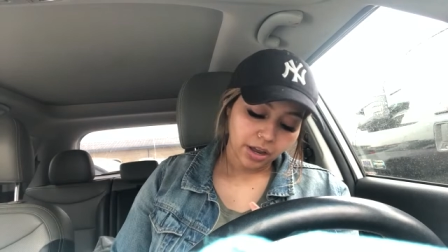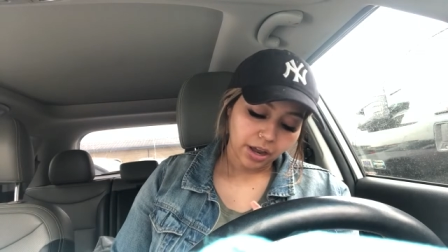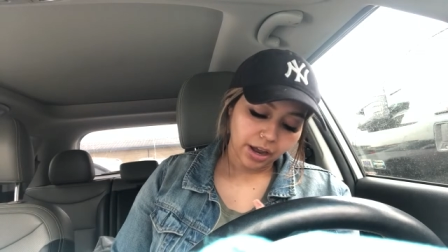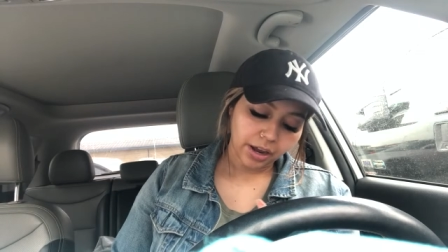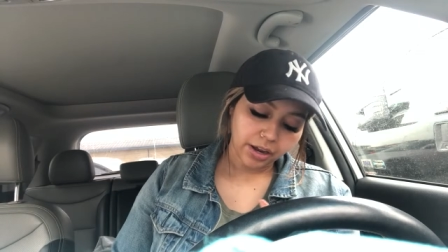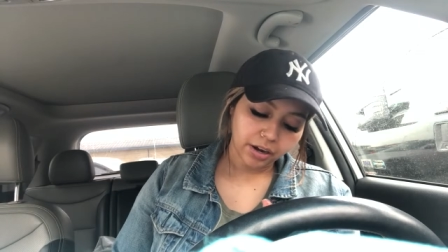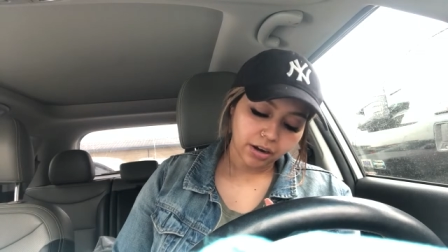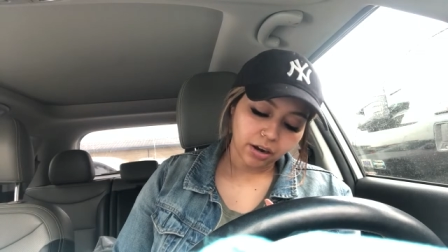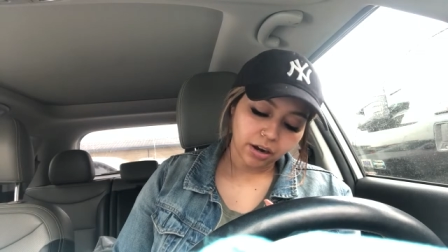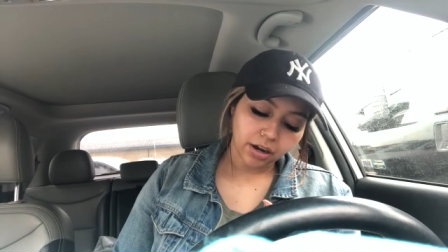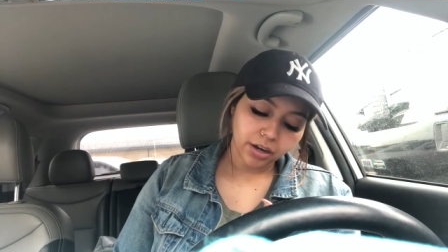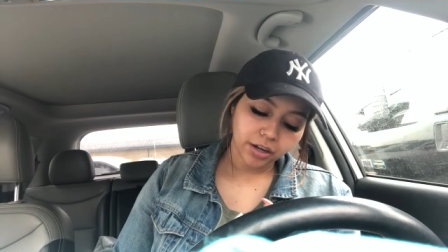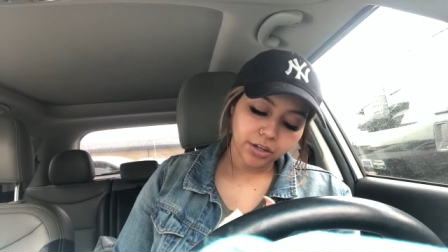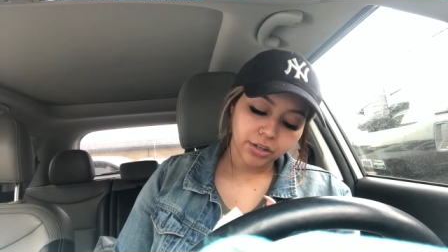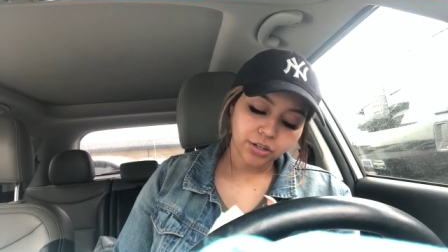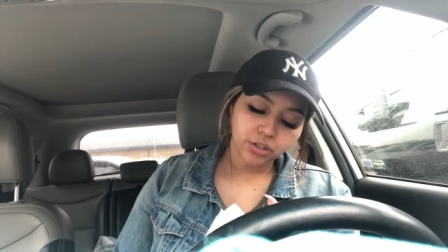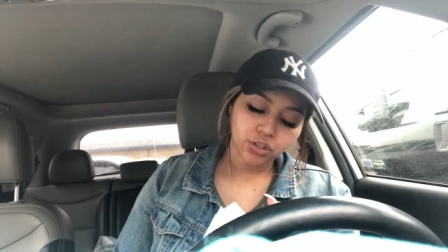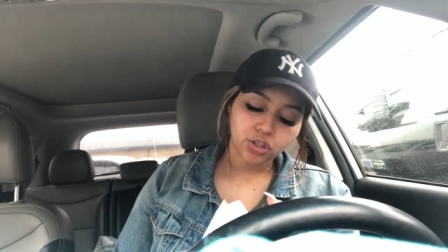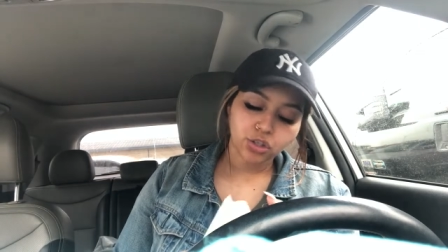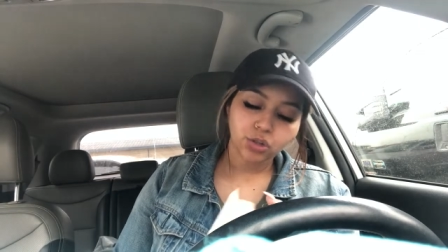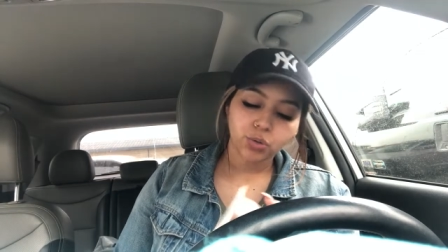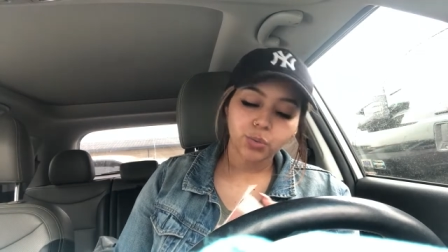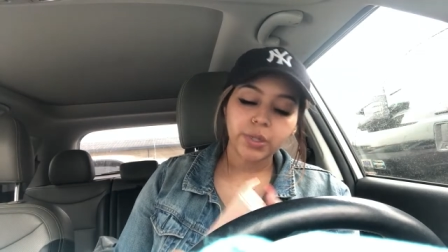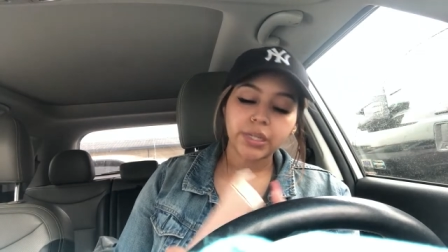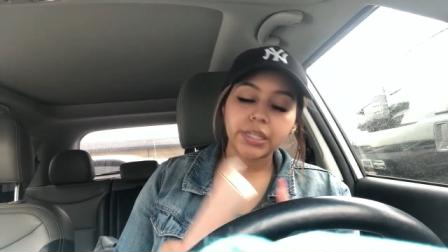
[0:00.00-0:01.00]
I got a
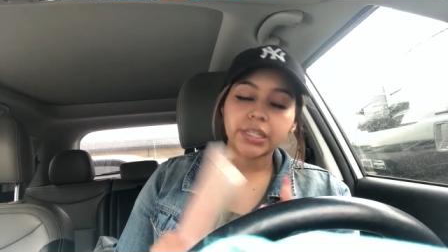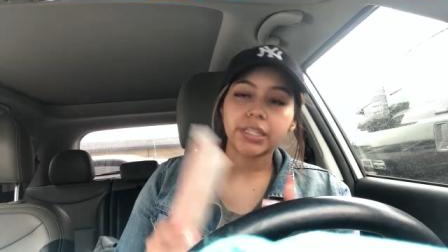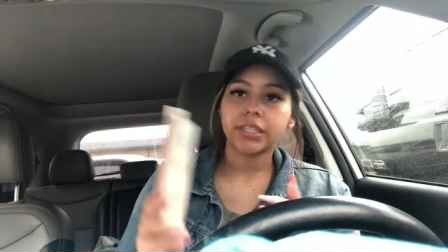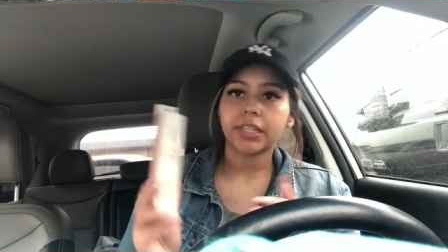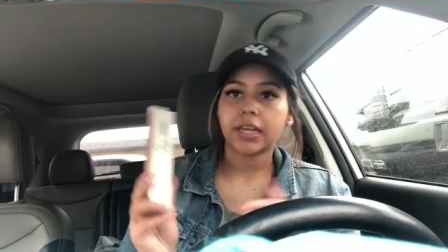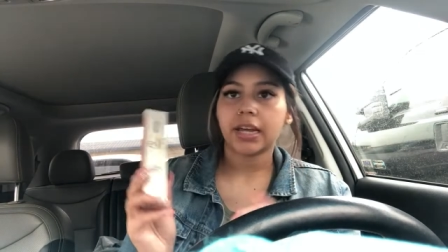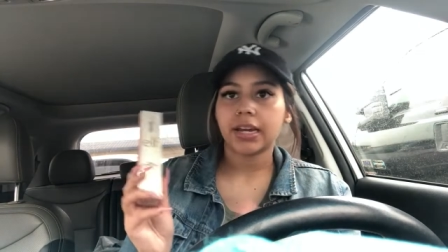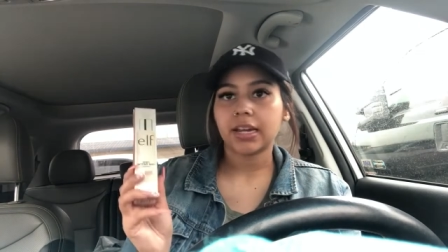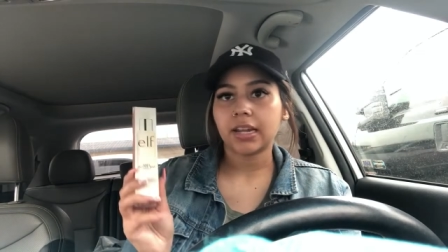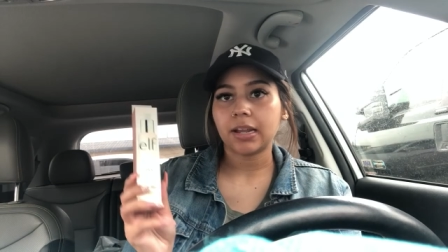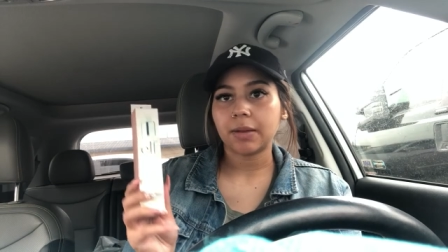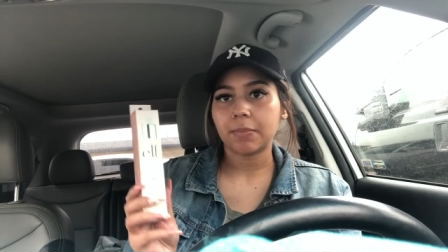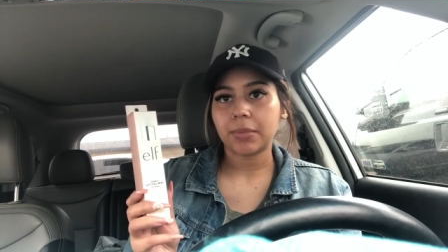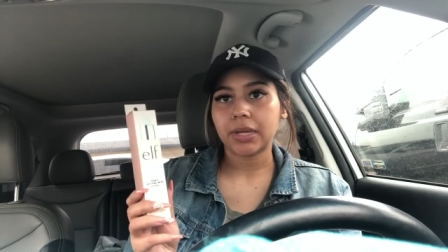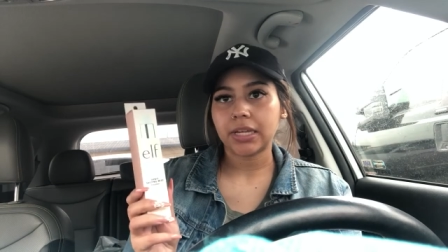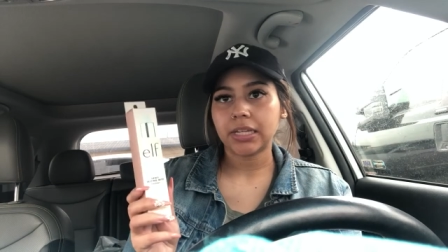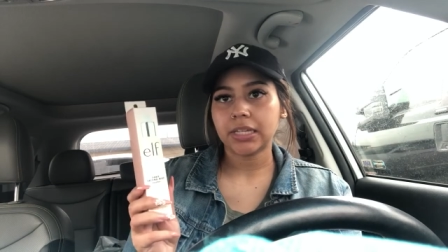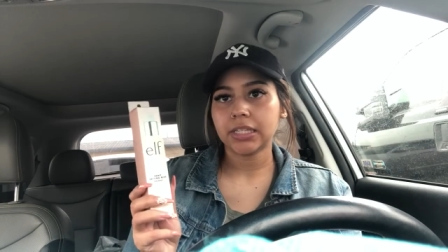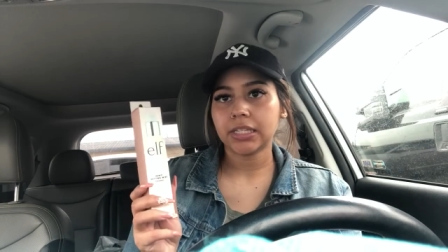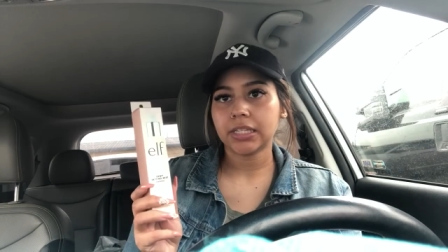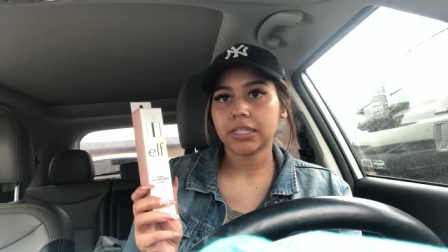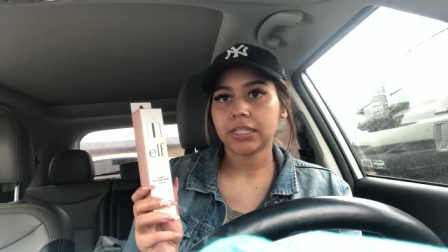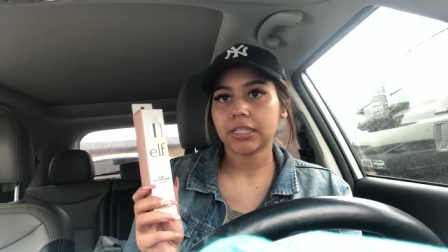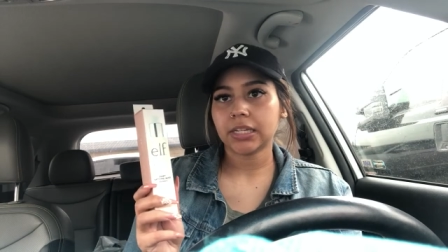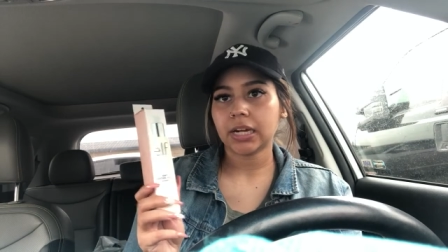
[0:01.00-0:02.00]
dewy setting
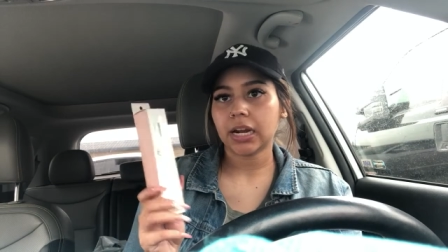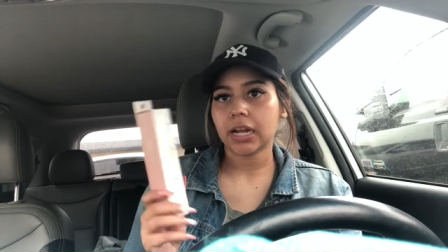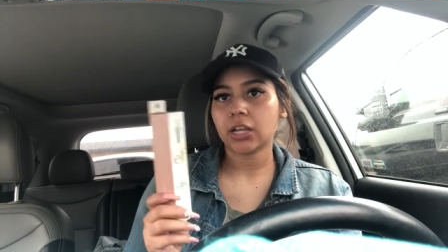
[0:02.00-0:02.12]
mist.